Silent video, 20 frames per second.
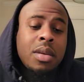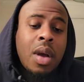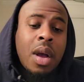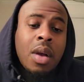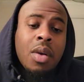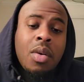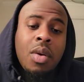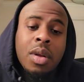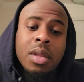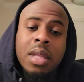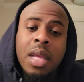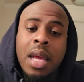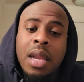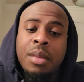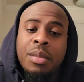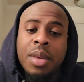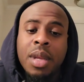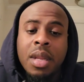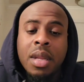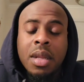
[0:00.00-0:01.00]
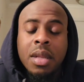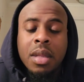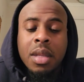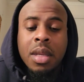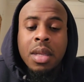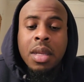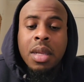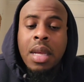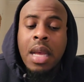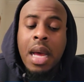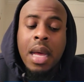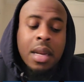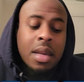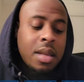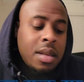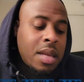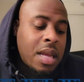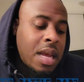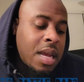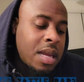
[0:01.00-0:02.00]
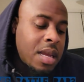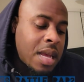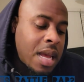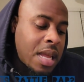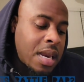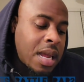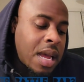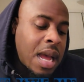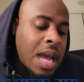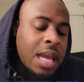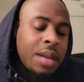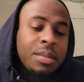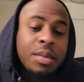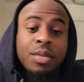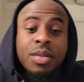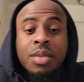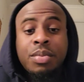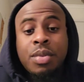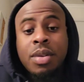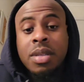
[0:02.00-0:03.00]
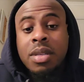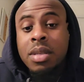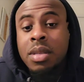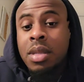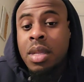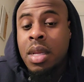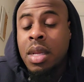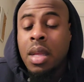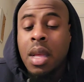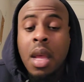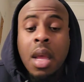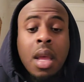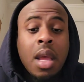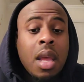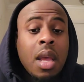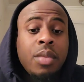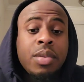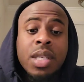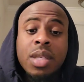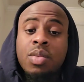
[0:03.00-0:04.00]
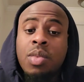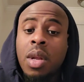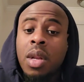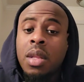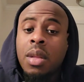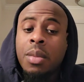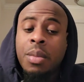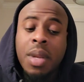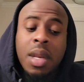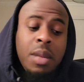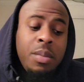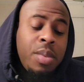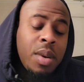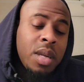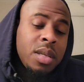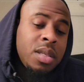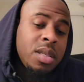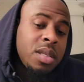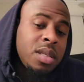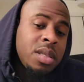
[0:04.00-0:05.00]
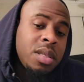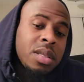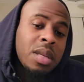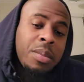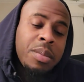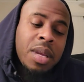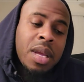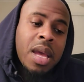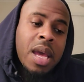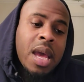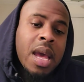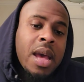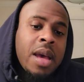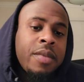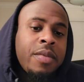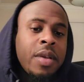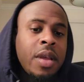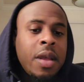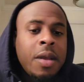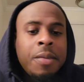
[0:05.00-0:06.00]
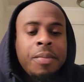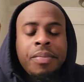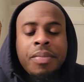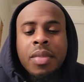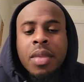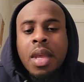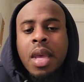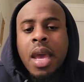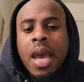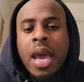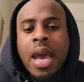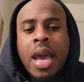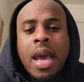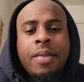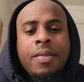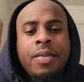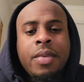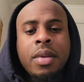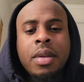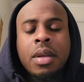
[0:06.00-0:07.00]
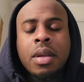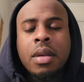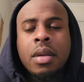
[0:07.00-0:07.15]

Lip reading: caught that immediately. Got kind of hype. It was pretty slick. It was just one of the mini punches. I mean, Av and